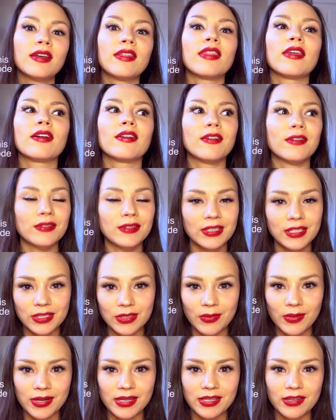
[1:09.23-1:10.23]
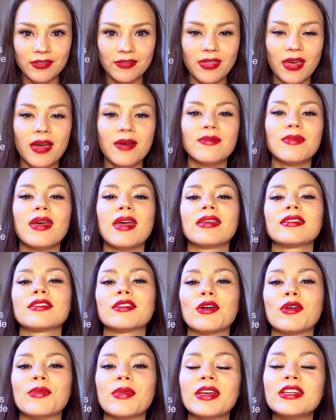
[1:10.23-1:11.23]
There are only 20 of them,
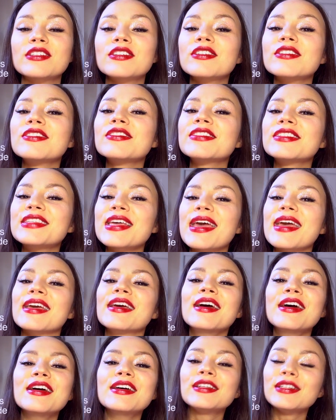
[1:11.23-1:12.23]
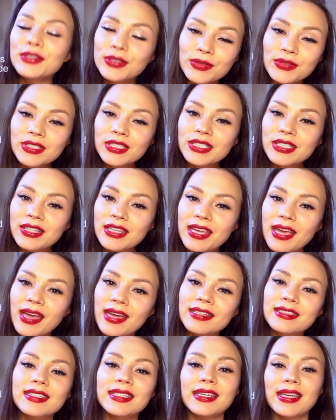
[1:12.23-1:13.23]
so make sure you stay tuned until the
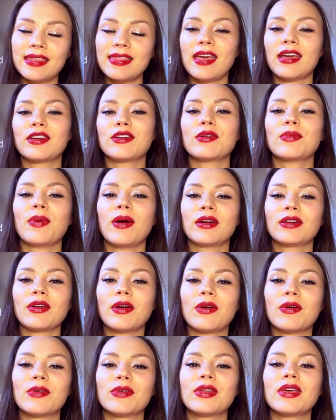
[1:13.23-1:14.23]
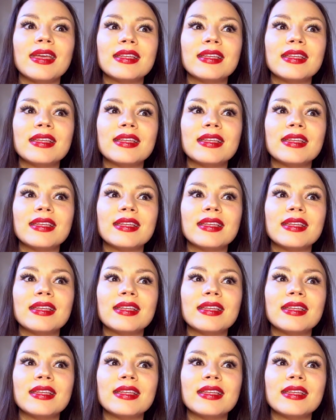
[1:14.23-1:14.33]
end to get that coupon code.